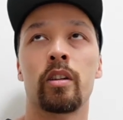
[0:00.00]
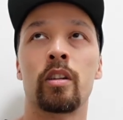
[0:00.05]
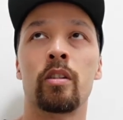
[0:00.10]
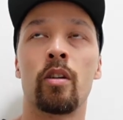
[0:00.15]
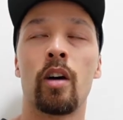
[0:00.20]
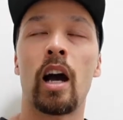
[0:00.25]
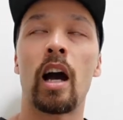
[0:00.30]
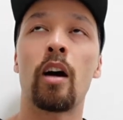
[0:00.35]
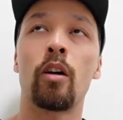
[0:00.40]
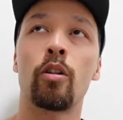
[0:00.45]

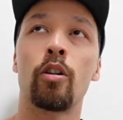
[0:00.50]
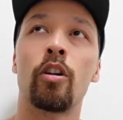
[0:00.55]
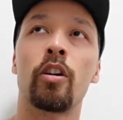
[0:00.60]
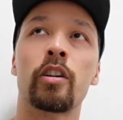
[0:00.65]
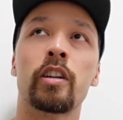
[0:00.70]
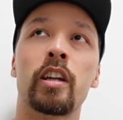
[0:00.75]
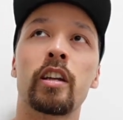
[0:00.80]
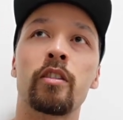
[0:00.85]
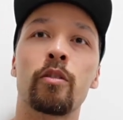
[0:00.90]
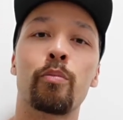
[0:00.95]
how
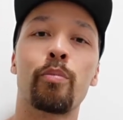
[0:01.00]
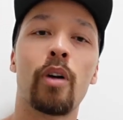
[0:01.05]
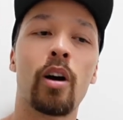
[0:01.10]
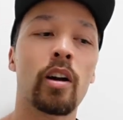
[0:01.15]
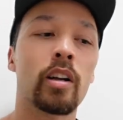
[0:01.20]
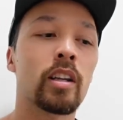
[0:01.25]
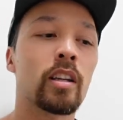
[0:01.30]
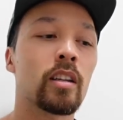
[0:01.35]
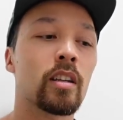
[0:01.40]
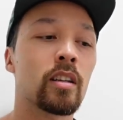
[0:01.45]
long can your
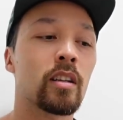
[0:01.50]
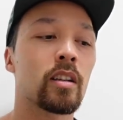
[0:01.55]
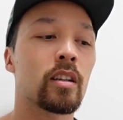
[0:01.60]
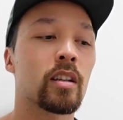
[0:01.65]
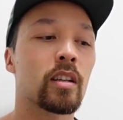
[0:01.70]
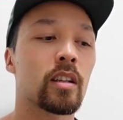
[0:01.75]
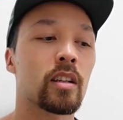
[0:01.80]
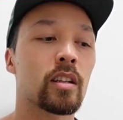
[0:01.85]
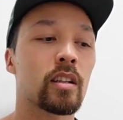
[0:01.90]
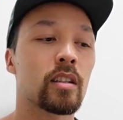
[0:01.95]
body
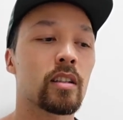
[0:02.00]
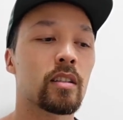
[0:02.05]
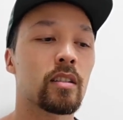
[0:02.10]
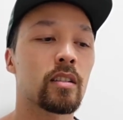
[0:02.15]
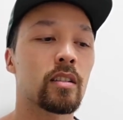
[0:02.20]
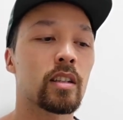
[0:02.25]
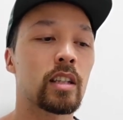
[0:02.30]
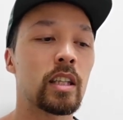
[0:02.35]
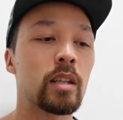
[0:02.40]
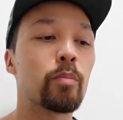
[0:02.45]

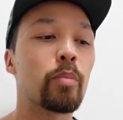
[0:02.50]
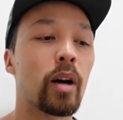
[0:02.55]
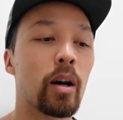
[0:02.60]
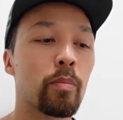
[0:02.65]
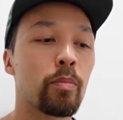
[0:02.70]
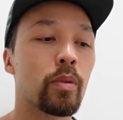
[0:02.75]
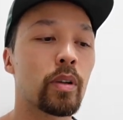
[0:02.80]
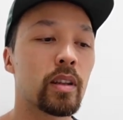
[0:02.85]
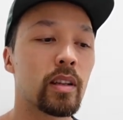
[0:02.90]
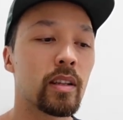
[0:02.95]
keep
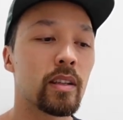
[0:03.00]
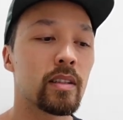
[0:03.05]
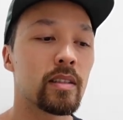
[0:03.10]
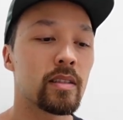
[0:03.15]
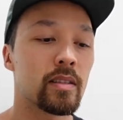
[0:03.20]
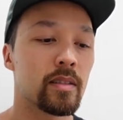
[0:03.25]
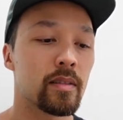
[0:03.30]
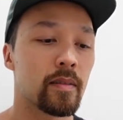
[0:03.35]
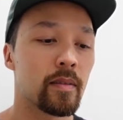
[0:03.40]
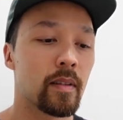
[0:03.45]
up with
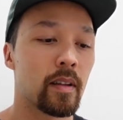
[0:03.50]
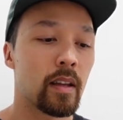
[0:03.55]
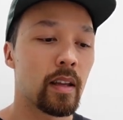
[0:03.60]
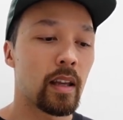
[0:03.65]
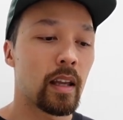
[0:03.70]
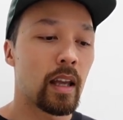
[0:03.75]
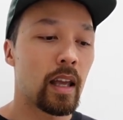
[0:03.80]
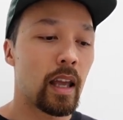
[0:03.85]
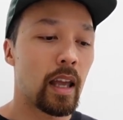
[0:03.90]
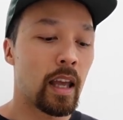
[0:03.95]
this?
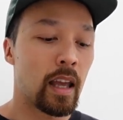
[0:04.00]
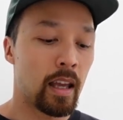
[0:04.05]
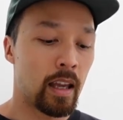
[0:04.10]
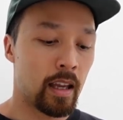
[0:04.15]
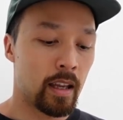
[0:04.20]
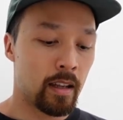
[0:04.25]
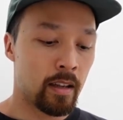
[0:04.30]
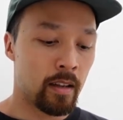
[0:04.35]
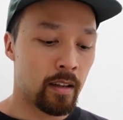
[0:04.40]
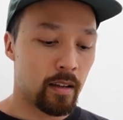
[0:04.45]

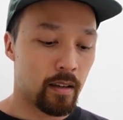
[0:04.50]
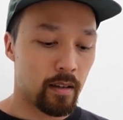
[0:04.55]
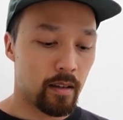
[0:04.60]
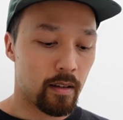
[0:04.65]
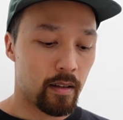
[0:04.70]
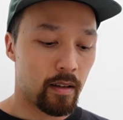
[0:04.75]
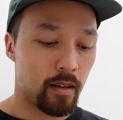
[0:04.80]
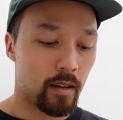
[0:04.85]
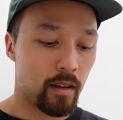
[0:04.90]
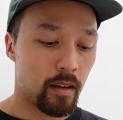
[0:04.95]
And
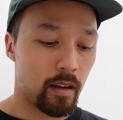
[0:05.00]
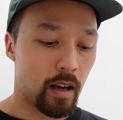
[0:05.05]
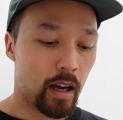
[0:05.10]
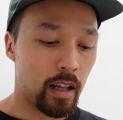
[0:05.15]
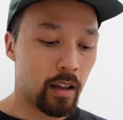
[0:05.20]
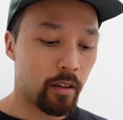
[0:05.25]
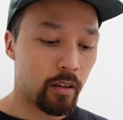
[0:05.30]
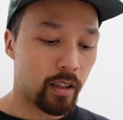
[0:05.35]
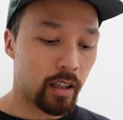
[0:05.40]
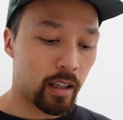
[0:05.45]
I
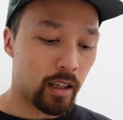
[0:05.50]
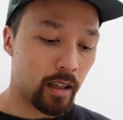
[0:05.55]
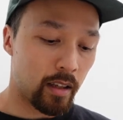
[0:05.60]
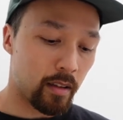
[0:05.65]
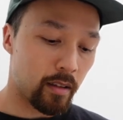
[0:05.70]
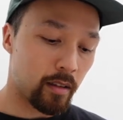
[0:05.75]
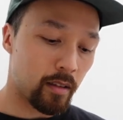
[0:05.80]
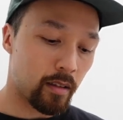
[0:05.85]
look at